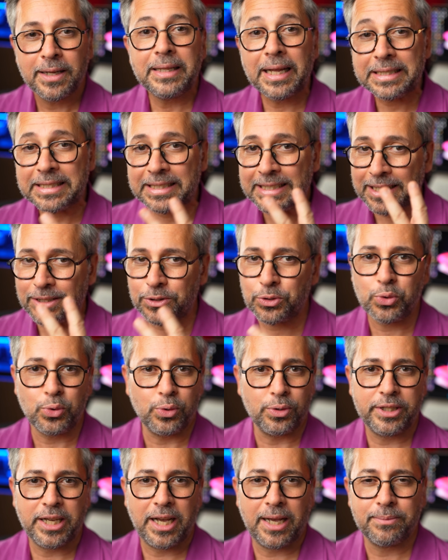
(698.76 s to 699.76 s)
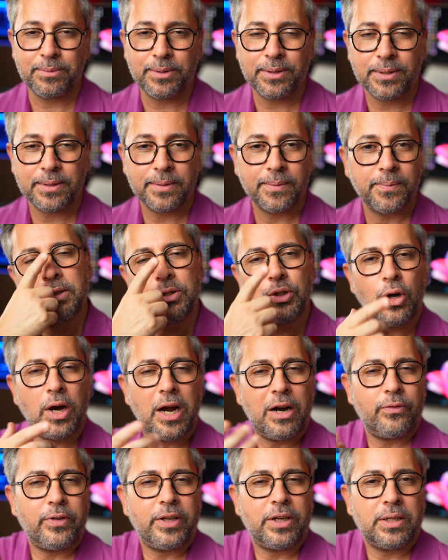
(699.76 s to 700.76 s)
not just 2 times? So
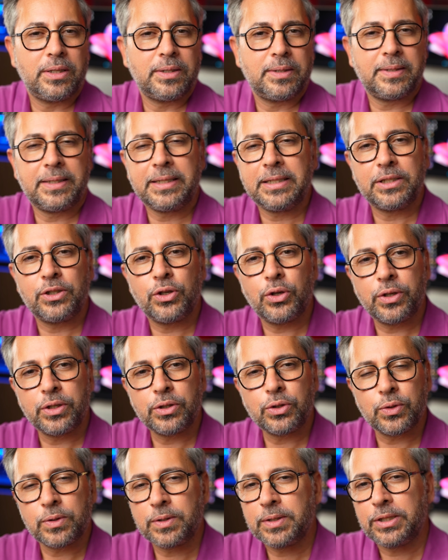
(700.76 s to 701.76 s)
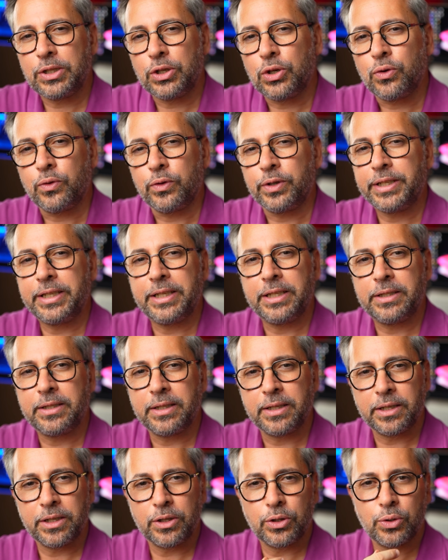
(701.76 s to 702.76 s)
are we still going to see
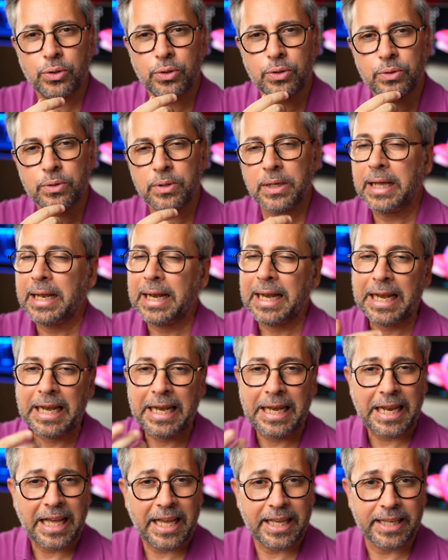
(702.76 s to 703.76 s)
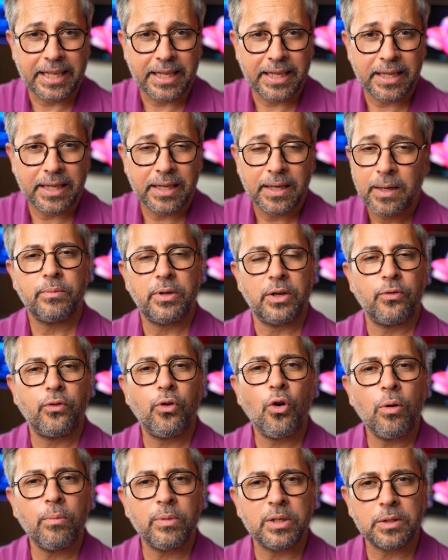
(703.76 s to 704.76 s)
overheating issues, lagging,
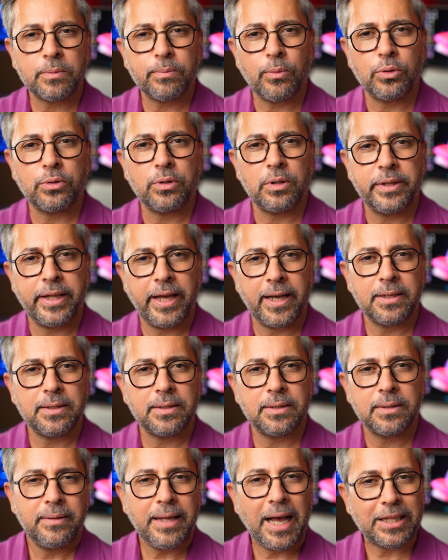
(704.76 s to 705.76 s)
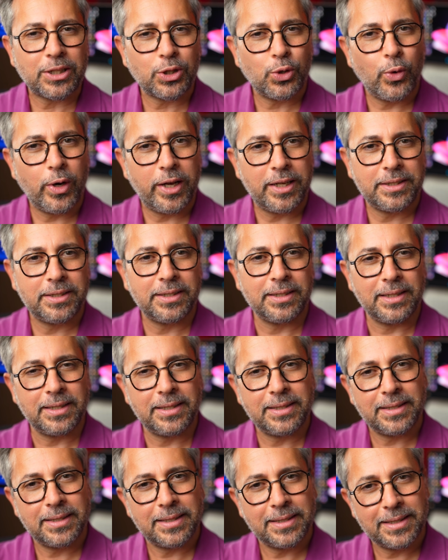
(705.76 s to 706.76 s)
performance bottlenecks? That question
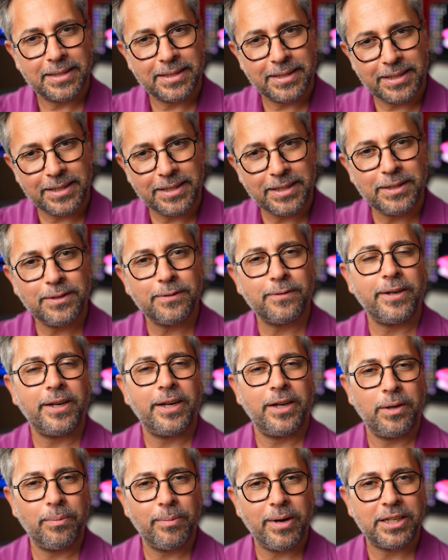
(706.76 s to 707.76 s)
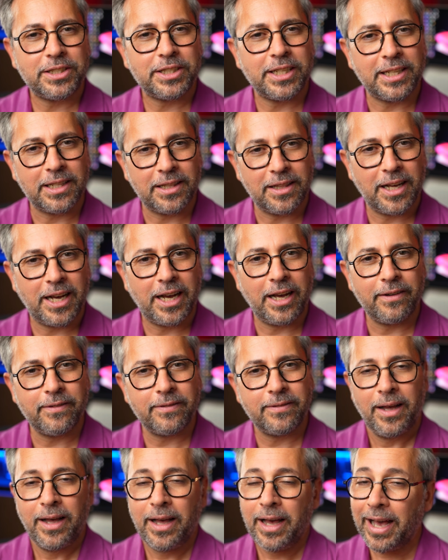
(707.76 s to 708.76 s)
is still very much alive.
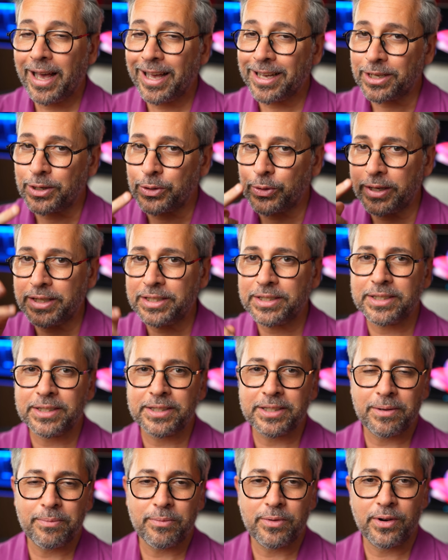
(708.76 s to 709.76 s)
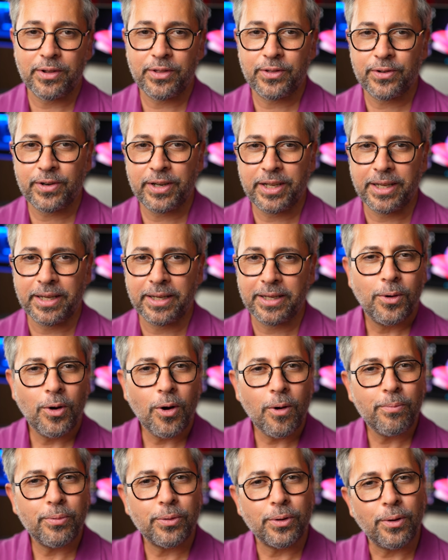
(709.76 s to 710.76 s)
And question number 3.
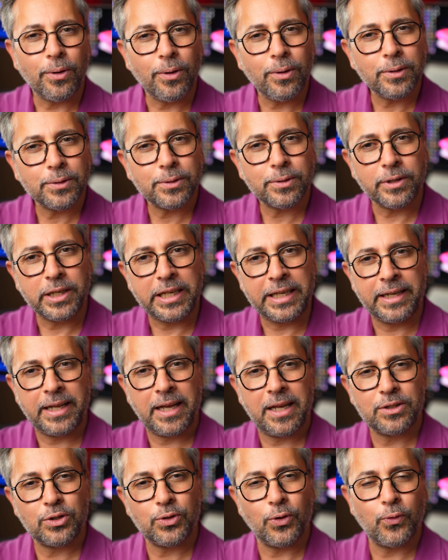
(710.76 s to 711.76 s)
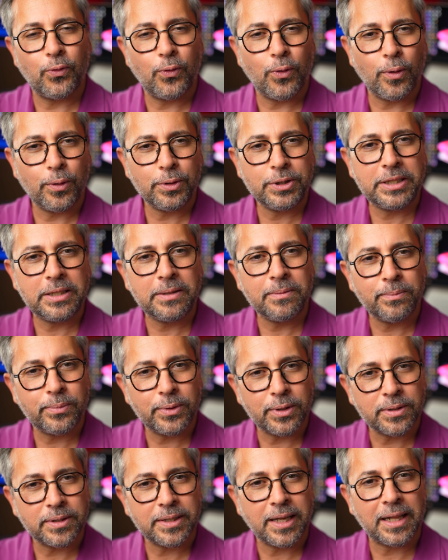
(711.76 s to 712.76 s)
GoPro also announced a
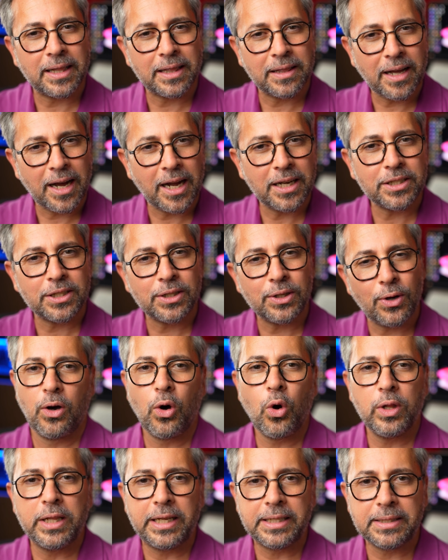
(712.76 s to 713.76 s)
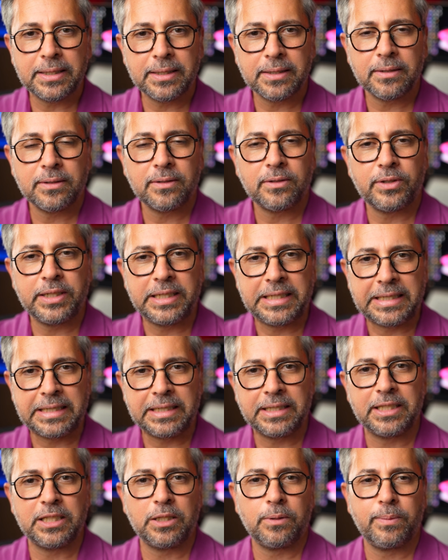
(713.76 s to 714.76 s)
14% larger OLED rear
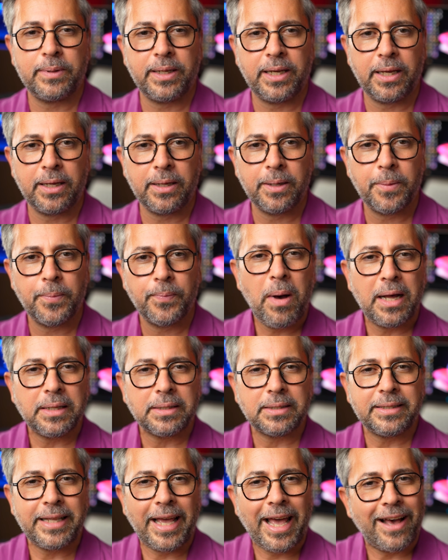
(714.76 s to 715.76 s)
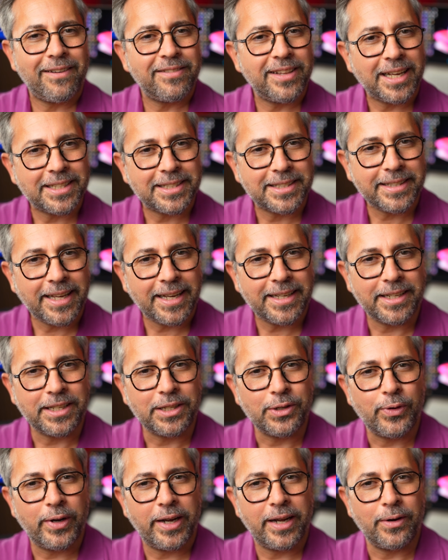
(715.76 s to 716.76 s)
display, but they have not said
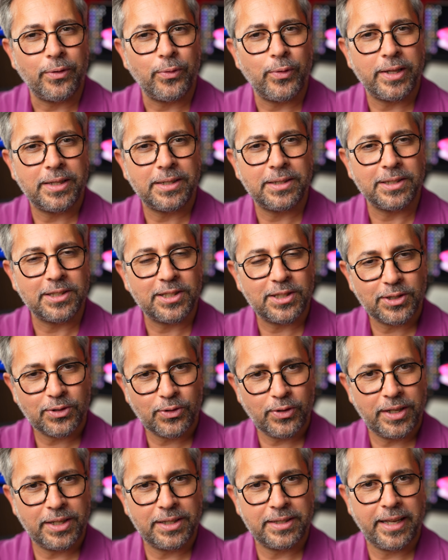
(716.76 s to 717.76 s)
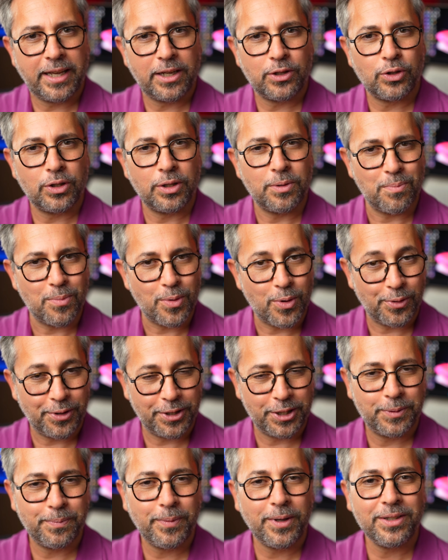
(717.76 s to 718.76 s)
anywhere whether the screen is actually more
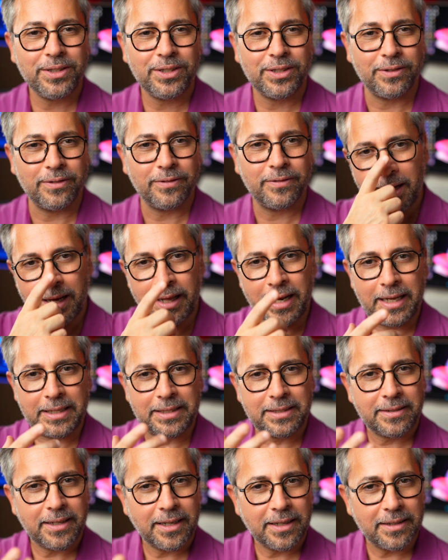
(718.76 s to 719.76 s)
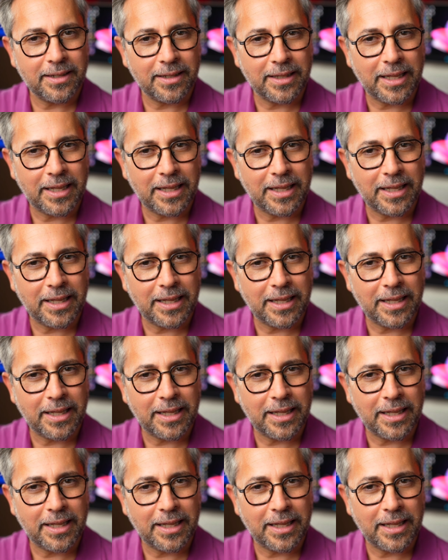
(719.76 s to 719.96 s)
responsive. And I struggle a